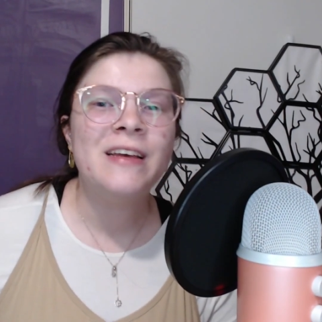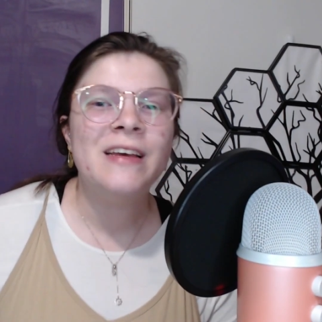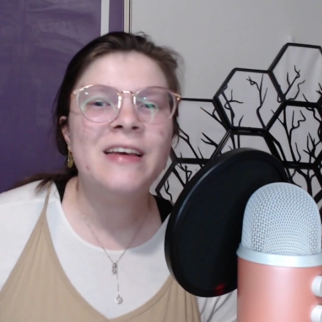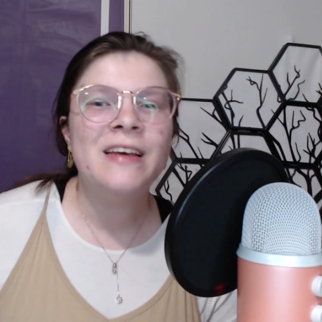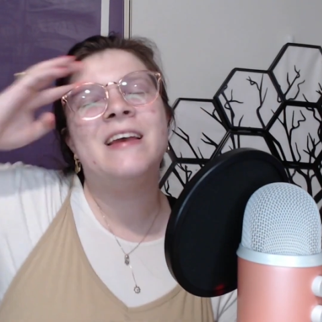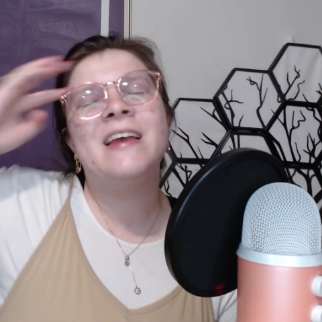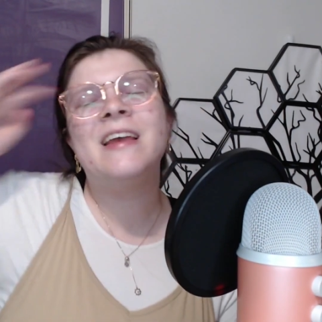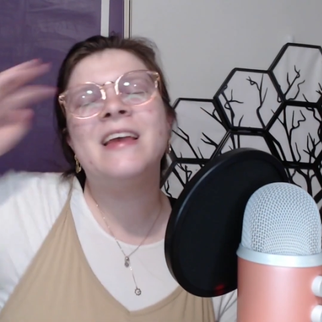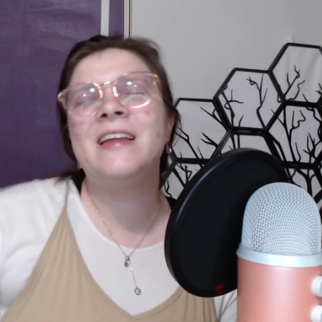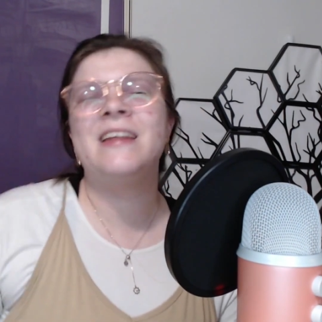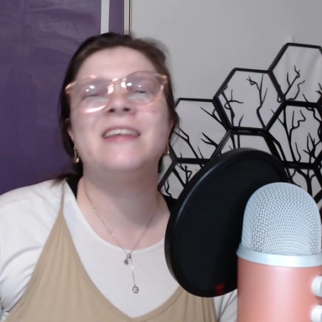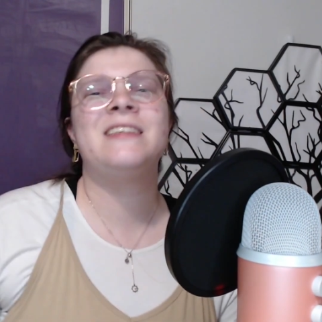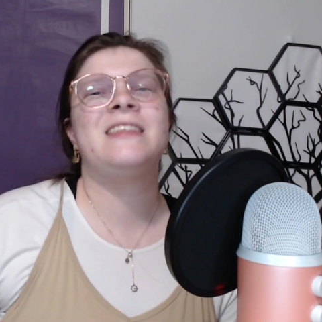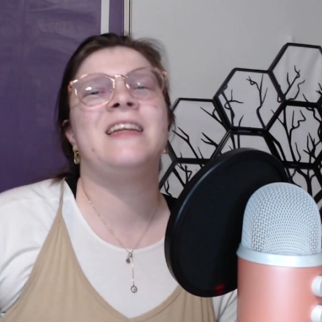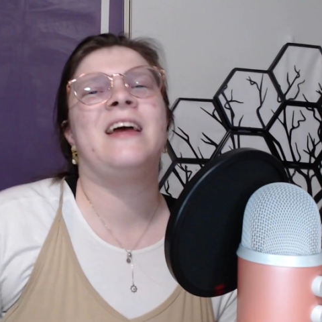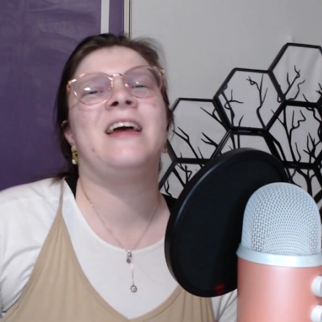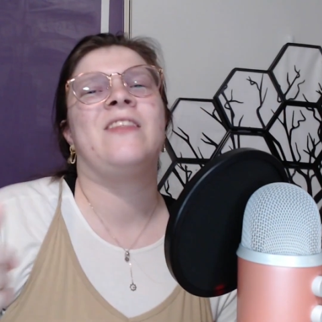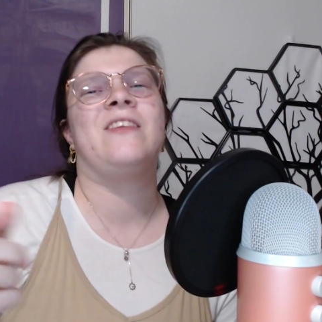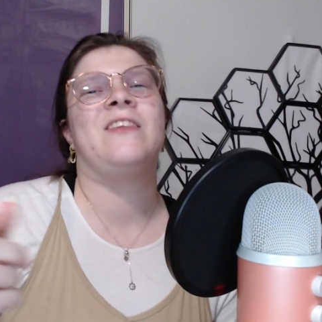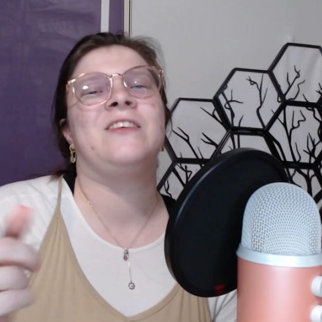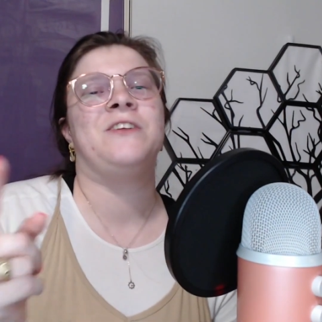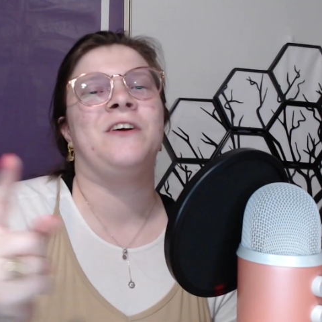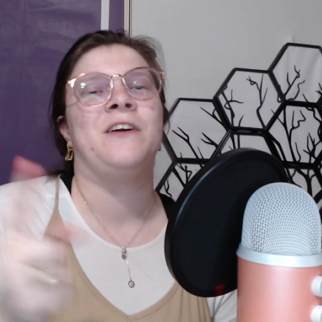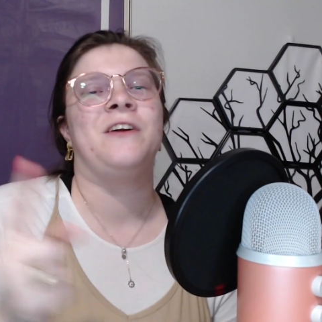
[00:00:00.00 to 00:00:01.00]
it is now
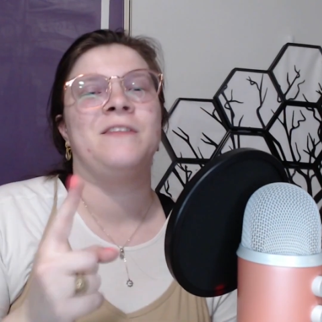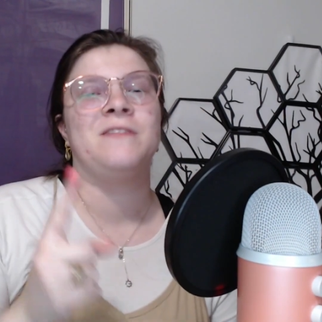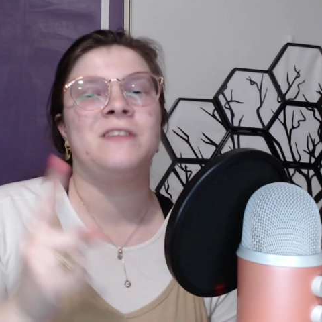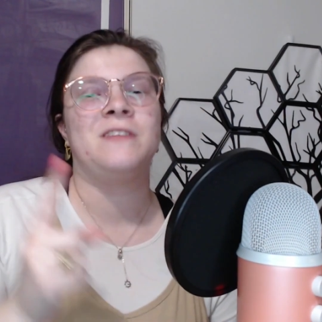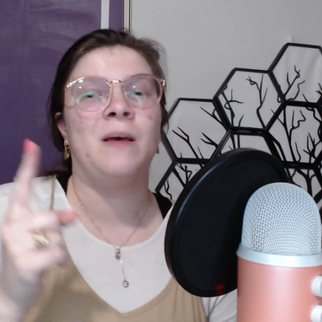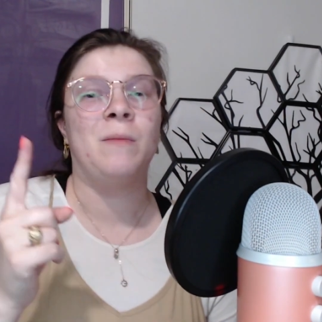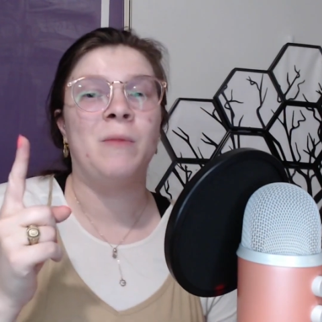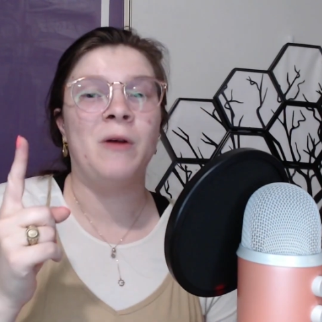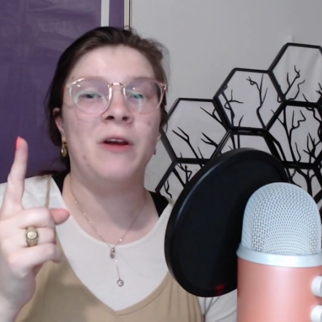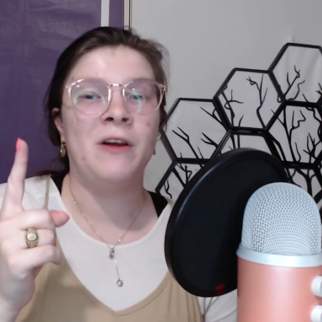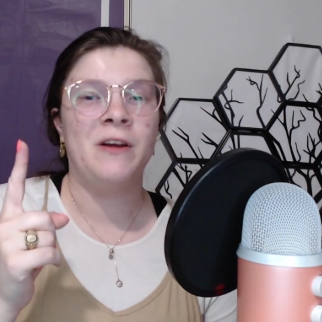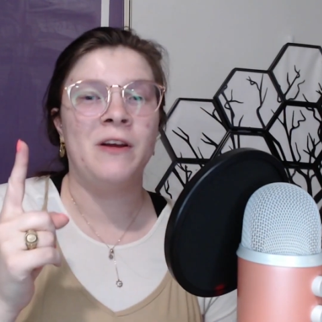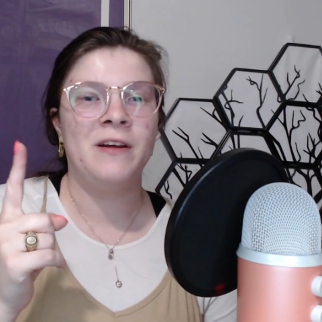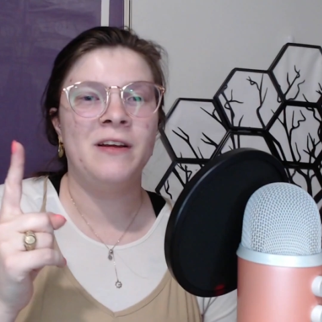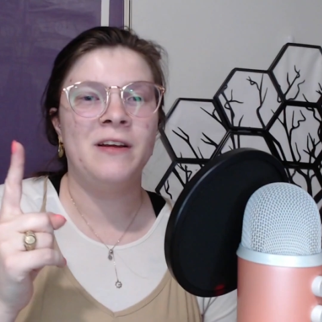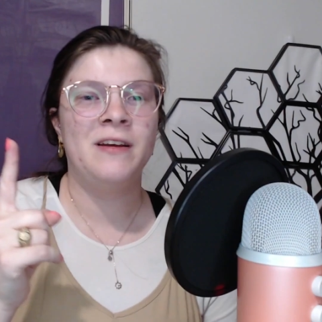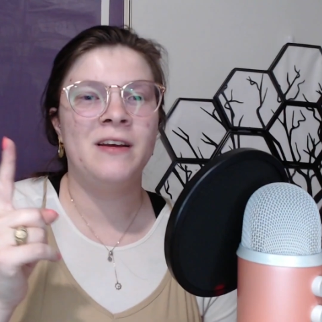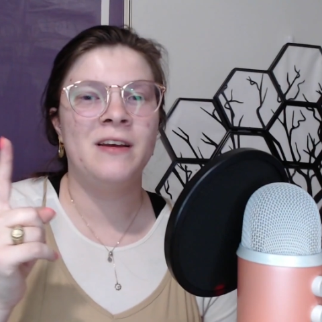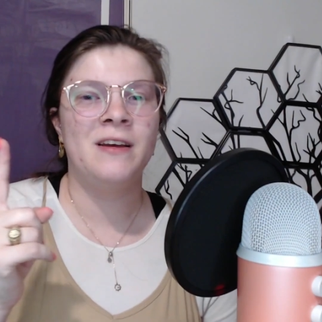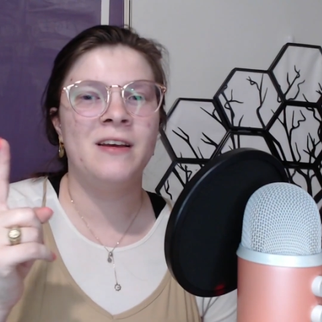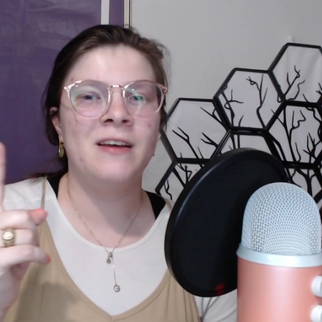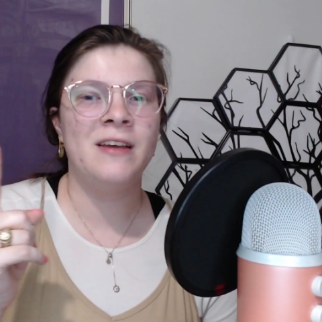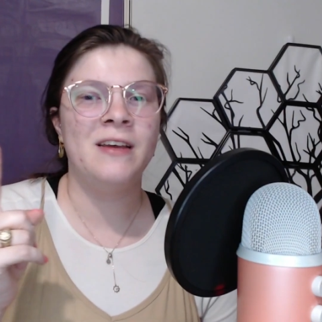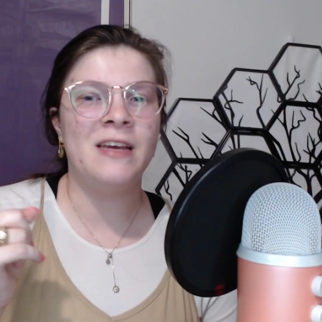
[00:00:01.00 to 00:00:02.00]
the start of summer.
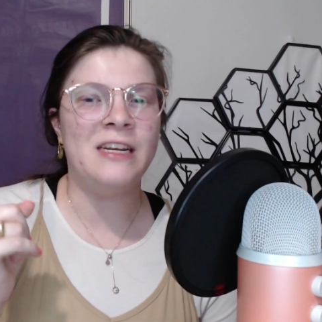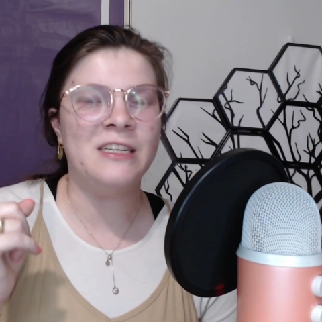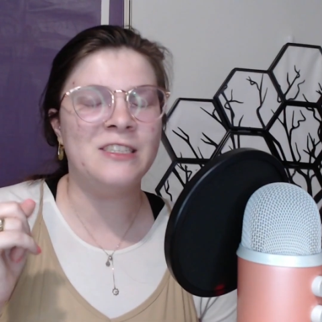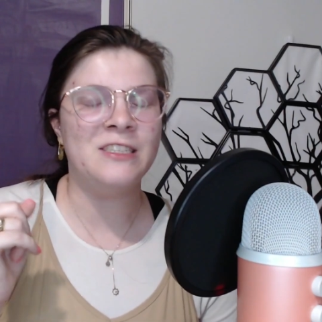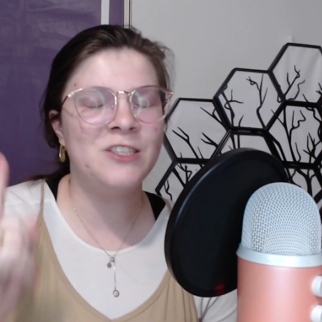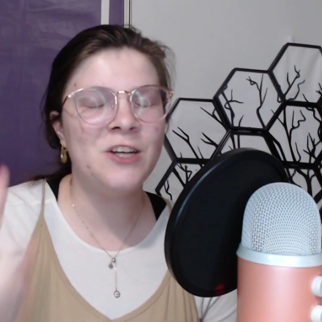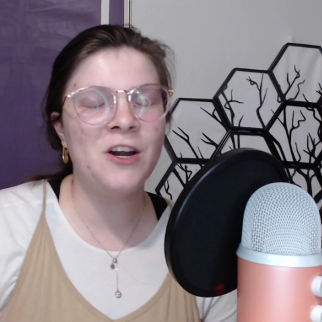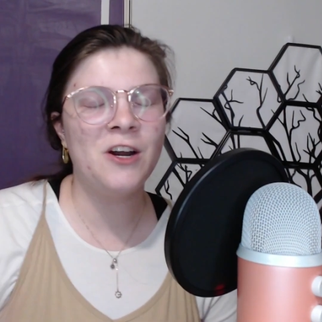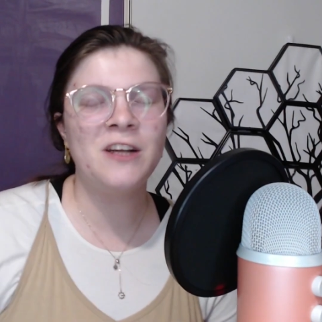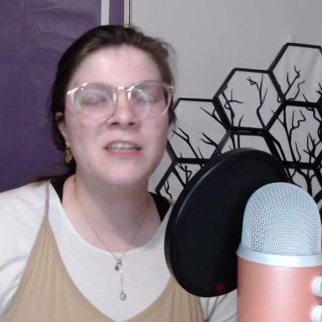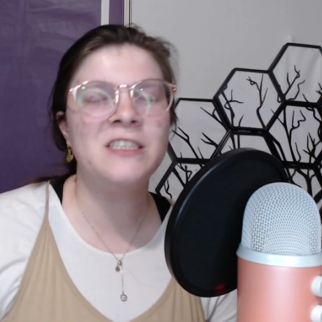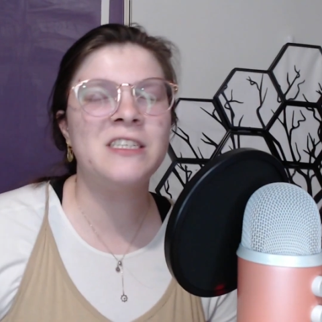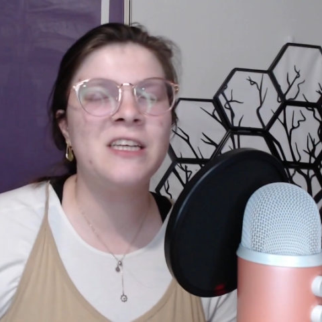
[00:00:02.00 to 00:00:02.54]
It is starting